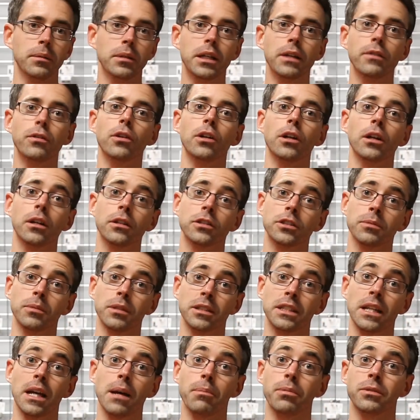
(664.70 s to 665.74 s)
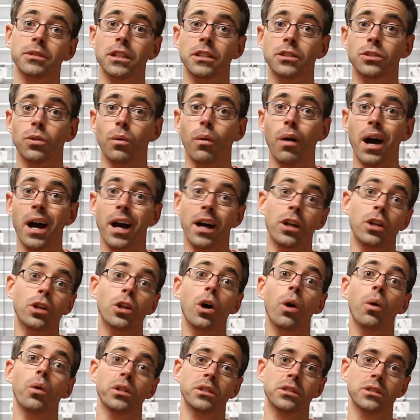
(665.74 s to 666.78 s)
me give you some examples as to why I
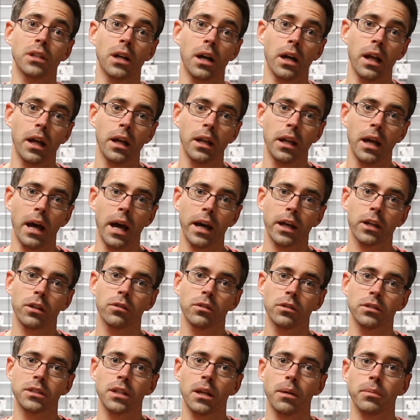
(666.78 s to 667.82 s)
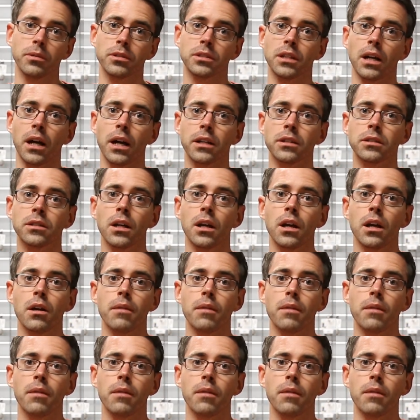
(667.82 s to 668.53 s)
know it's not an accurate sample size.